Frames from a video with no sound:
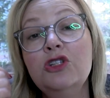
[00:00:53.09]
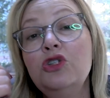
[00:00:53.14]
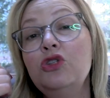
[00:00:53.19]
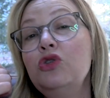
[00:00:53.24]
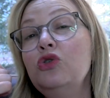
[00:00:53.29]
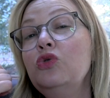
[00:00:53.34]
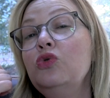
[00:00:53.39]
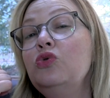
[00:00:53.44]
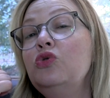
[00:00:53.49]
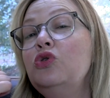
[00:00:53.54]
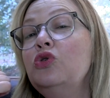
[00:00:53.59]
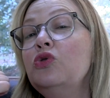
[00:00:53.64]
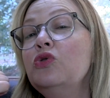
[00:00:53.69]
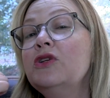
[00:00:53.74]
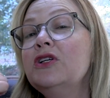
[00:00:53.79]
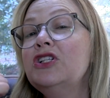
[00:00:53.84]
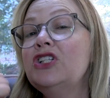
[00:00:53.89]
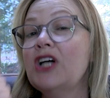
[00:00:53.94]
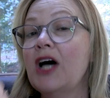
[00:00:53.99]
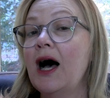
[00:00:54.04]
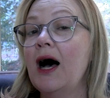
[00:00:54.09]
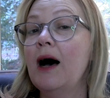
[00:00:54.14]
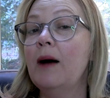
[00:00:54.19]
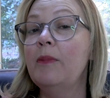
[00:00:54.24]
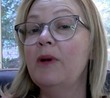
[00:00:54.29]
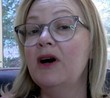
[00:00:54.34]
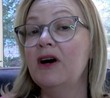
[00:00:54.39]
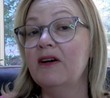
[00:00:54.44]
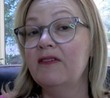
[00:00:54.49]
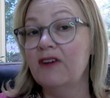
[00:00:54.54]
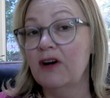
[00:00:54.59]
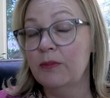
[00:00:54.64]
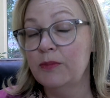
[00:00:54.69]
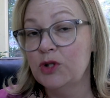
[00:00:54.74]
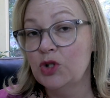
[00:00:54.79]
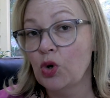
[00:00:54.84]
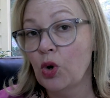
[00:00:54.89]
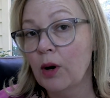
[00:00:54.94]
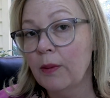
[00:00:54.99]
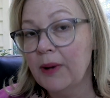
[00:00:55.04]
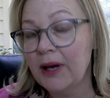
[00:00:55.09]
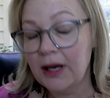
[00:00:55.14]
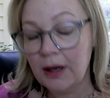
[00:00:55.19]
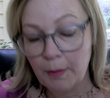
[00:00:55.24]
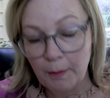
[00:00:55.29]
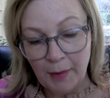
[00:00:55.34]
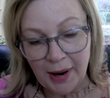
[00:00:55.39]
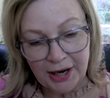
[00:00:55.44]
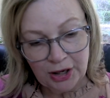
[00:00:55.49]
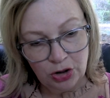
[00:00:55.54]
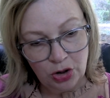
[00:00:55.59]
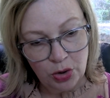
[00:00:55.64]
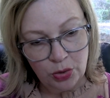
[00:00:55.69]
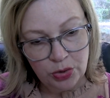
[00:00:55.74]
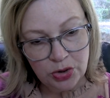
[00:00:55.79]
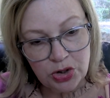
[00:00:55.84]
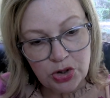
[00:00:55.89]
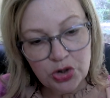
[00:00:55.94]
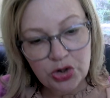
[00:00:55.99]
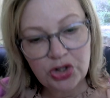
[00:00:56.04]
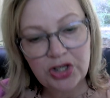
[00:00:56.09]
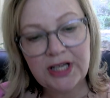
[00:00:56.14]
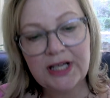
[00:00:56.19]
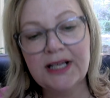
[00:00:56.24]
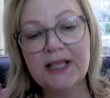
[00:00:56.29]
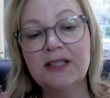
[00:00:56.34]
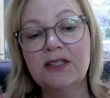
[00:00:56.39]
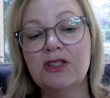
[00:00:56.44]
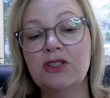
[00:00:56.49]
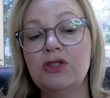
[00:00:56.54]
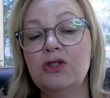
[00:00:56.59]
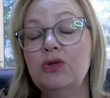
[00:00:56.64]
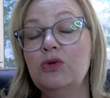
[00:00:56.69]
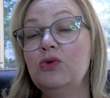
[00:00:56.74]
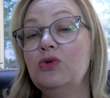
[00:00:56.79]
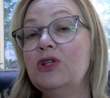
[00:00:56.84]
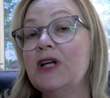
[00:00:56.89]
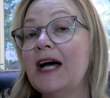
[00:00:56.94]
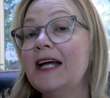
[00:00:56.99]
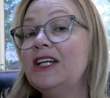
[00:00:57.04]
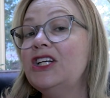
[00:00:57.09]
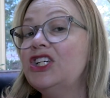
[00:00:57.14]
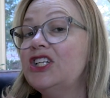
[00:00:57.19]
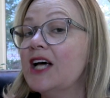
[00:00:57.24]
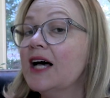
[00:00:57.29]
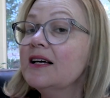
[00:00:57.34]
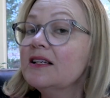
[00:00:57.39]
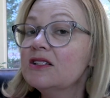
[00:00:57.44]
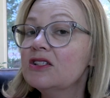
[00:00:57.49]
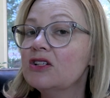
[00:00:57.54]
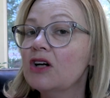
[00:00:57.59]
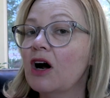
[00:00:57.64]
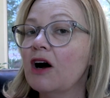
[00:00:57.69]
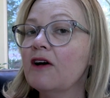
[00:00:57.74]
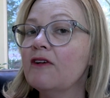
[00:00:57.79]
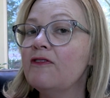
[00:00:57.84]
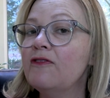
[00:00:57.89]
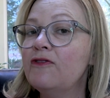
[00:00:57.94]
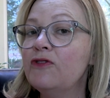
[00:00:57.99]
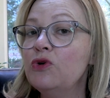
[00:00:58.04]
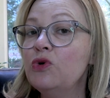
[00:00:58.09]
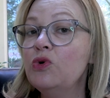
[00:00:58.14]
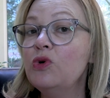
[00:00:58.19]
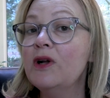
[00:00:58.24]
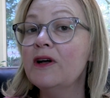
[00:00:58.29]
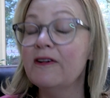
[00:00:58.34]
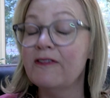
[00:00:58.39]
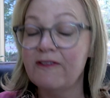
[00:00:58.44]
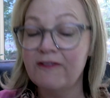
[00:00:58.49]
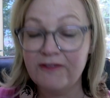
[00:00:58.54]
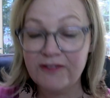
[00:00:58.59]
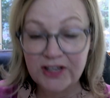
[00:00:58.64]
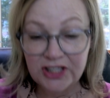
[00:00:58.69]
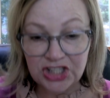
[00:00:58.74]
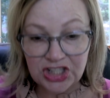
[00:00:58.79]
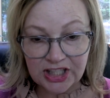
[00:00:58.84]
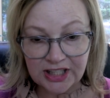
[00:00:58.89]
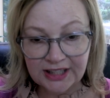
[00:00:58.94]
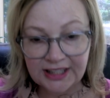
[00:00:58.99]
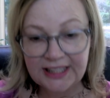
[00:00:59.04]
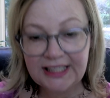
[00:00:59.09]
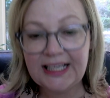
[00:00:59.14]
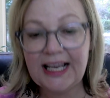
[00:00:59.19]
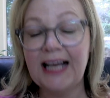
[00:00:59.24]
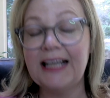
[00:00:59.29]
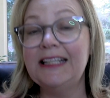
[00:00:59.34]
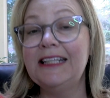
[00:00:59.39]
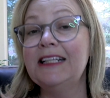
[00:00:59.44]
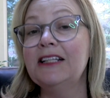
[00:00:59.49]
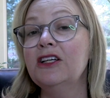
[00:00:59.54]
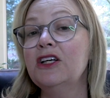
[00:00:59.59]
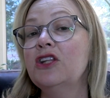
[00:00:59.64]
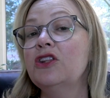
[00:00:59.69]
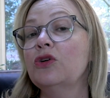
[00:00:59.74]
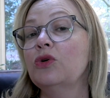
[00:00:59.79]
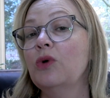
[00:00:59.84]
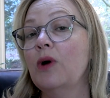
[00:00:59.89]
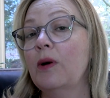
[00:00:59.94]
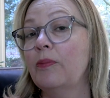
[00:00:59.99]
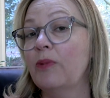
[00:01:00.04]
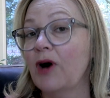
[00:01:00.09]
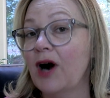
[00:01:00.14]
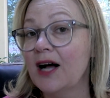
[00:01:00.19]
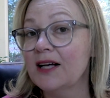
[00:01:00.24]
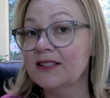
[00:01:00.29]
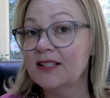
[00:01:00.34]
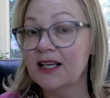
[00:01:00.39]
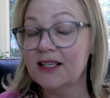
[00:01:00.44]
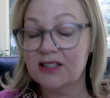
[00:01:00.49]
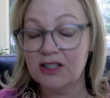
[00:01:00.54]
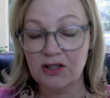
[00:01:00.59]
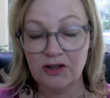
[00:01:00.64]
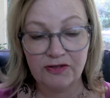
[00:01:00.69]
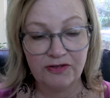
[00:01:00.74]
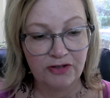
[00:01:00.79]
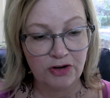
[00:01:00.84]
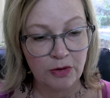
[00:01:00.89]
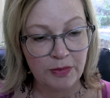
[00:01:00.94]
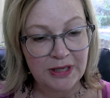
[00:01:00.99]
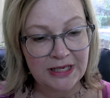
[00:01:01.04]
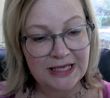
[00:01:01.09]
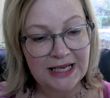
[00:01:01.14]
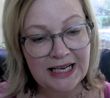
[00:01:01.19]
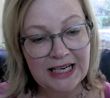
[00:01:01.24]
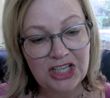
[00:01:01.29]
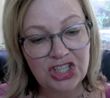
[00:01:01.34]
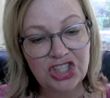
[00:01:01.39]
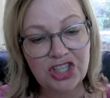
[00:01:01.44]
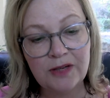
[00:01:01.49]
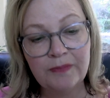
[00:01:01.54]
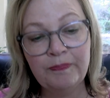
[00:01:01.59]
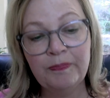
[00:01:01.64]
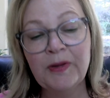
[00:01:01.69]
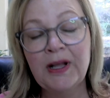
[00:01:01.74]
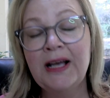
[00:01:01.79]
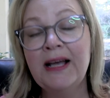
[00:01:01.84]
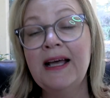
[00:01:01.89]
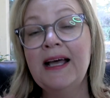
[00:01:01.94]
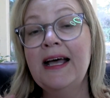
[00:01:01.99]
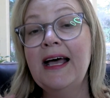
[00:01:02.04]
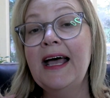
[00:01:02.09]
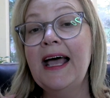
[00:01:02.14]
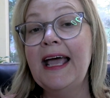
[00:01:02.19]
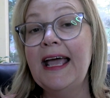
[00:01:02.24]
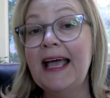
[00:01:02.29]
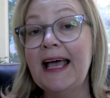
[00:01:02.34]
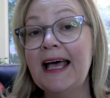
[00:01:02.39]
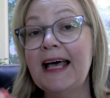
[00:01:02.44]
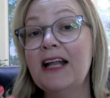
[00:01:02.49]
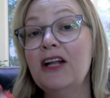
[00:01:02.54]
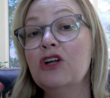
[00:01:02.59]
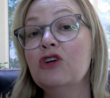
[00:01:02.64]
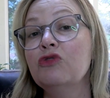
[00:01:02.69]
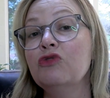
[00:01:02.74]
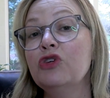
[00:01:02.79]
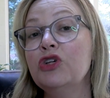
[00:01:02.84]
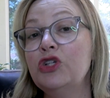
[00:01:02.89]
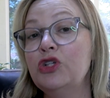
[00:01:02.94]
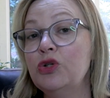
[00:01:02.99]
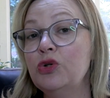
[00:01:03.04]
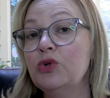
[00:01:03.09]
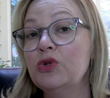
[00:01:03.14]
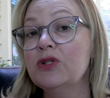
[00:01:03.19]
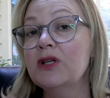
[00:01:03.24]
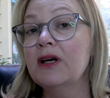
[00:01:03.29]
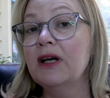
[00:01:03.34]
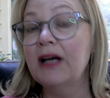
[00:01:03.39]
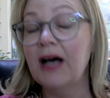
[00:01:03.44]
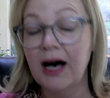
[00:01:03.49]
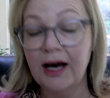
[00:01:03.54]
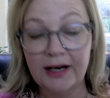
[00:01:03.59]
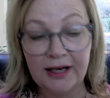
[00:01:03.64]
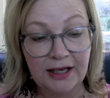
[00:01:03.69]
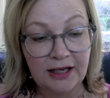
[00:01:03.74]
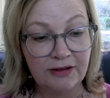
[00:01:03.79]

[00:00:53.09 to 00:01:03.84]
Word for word: to do the job of absorbing micronutrients, to digest our food efficiently, ideally through a process of fermentation and reduce gut